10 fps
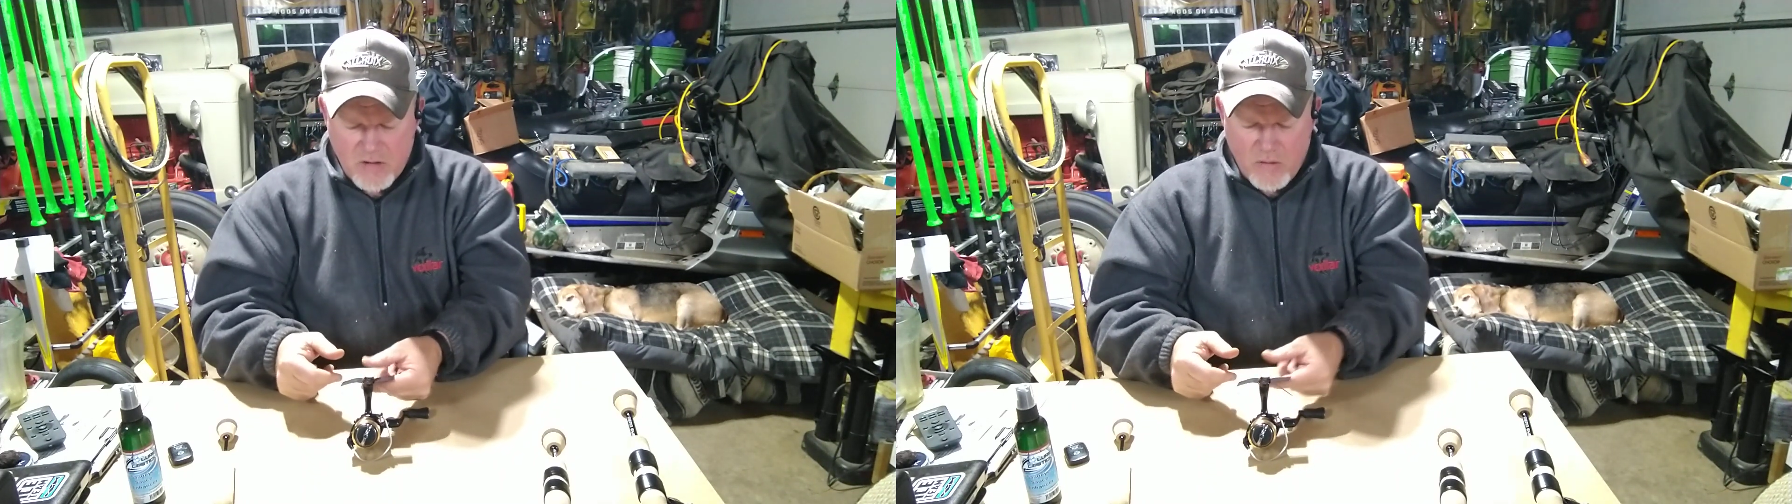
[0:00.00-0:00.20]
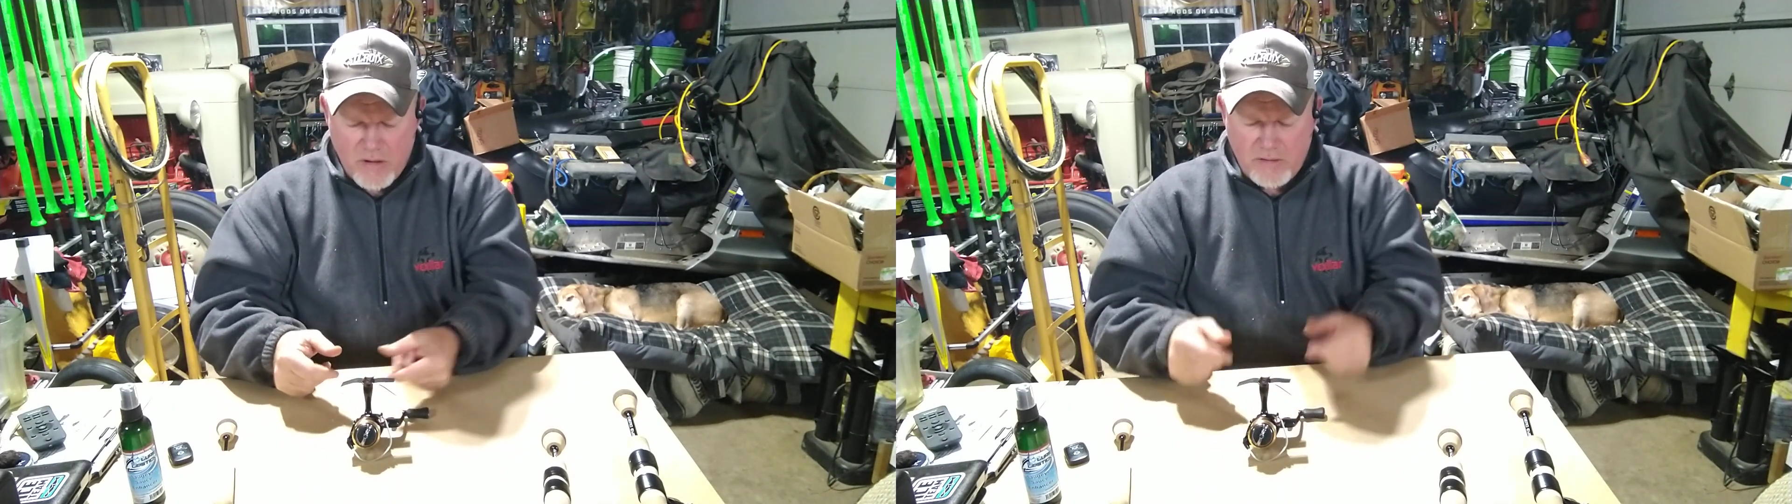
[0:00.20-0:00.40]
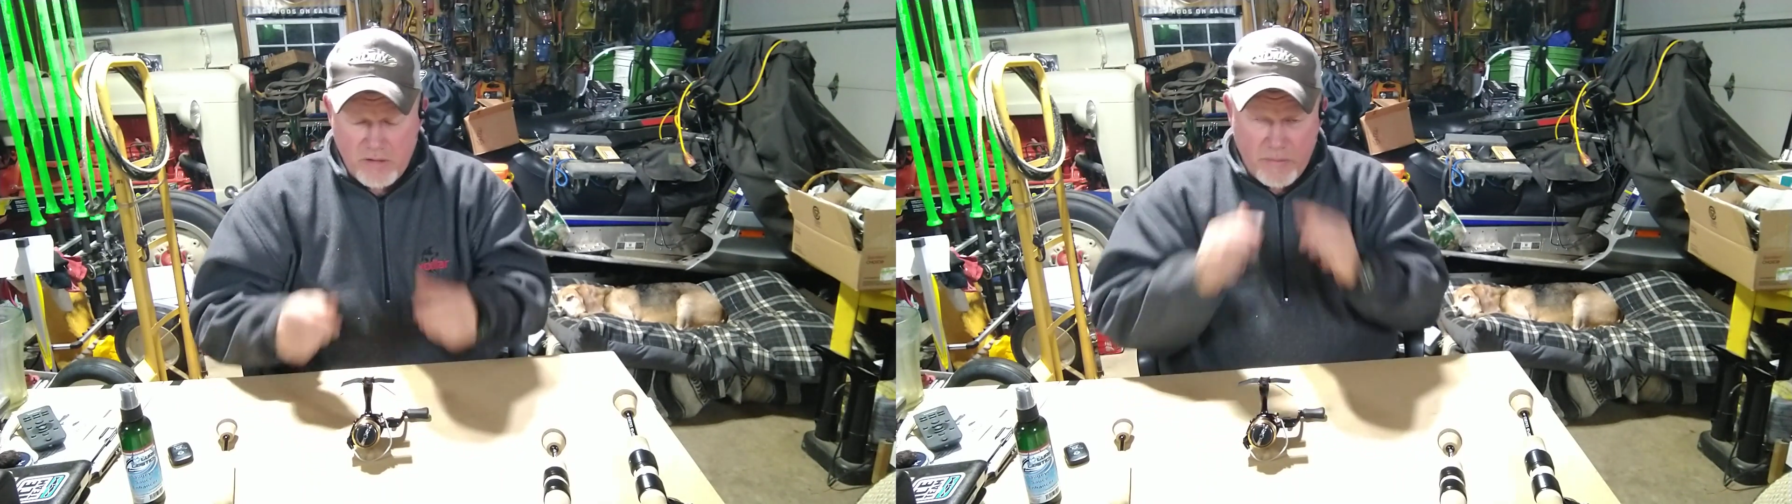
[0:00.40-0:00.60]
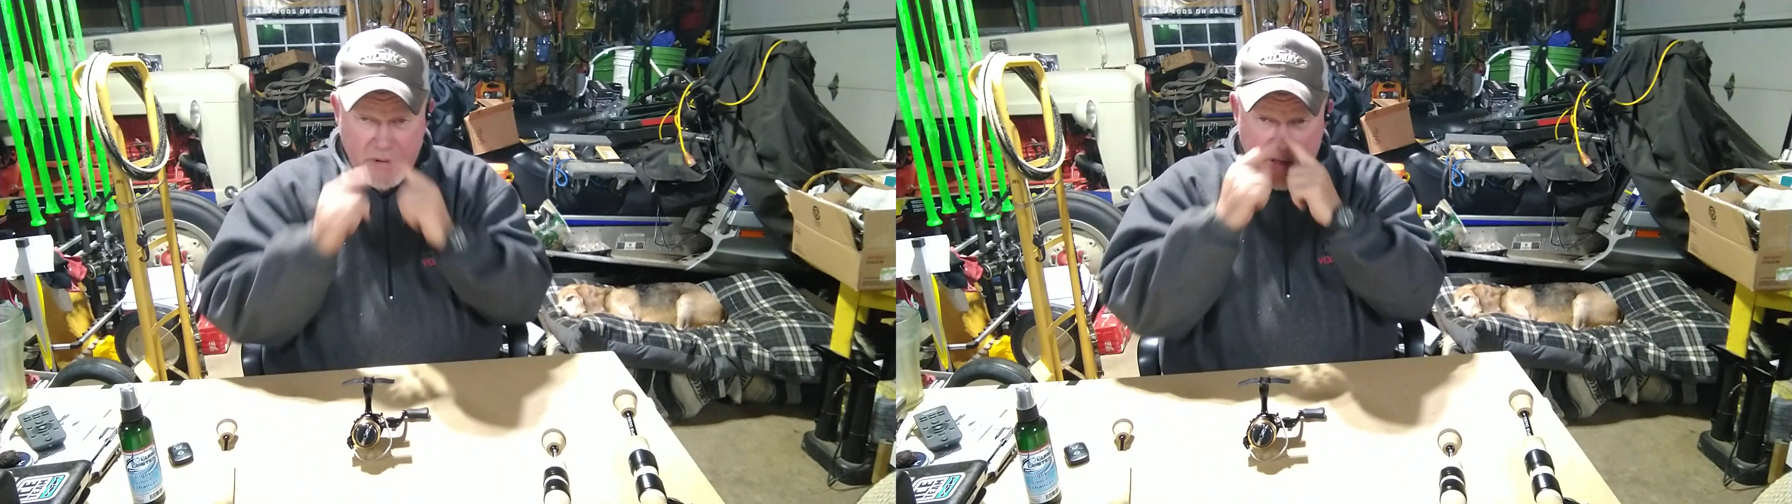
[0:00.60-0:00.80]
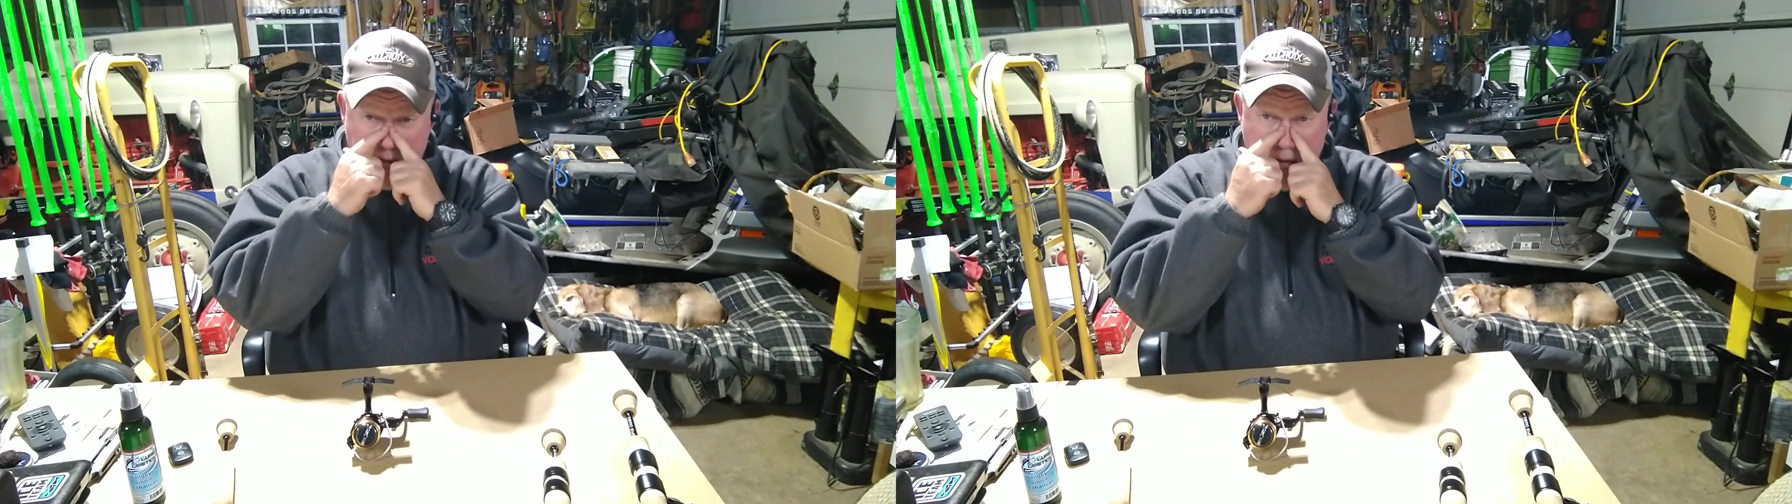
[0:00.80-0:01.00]
going to
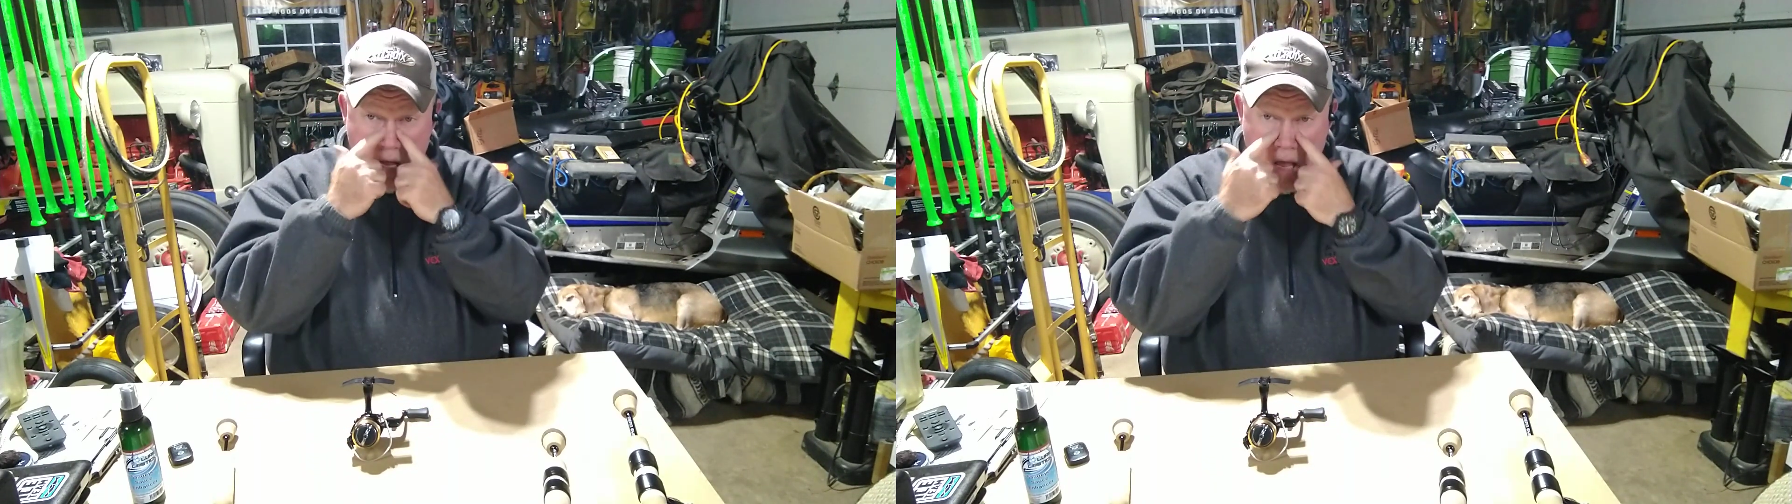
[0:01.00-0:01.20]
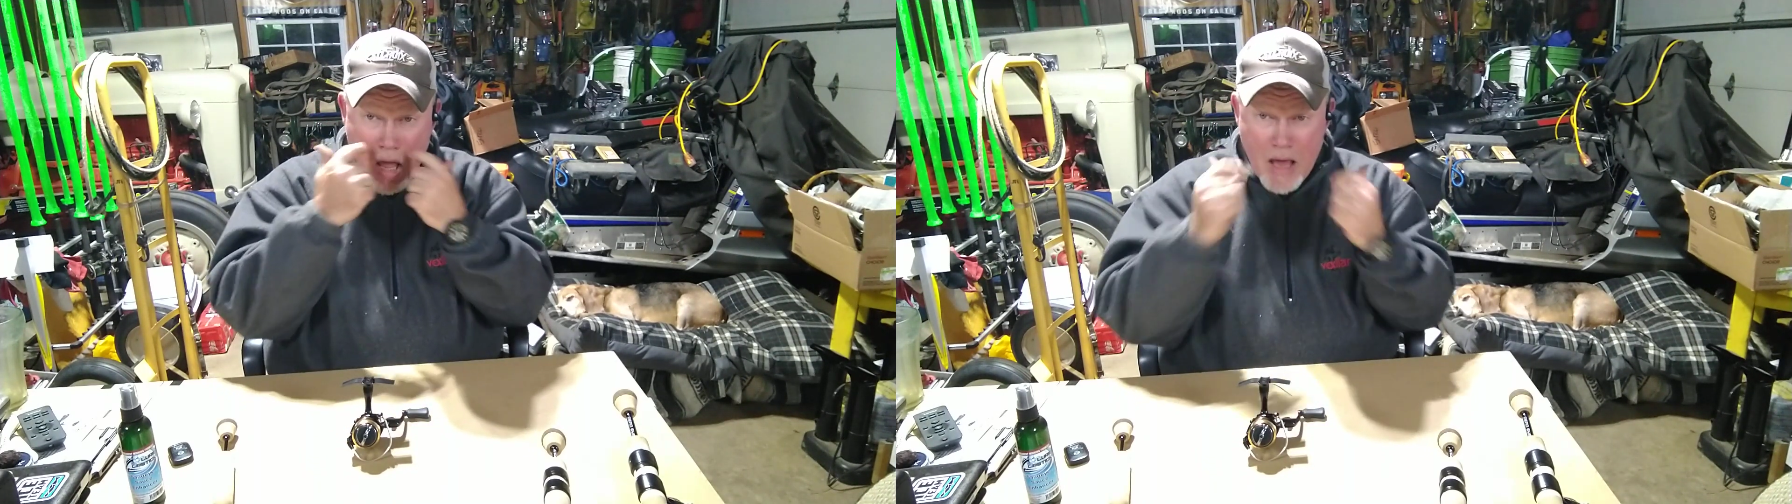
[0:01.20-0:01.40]
be